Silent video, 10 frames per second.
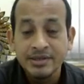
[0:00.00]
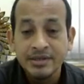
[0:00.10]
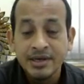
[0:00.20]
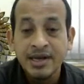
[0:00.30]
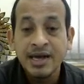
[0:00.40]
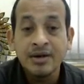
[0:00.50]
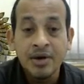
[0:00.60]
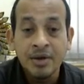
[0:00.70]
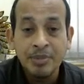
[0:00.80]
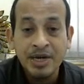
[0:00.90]
Like
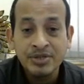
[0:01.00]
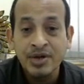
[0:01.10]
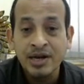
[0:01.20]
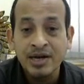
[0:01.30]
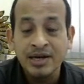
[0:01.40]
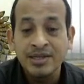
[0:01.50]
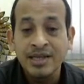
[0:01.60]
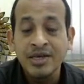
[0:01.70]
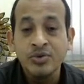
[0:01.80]
a personal car, they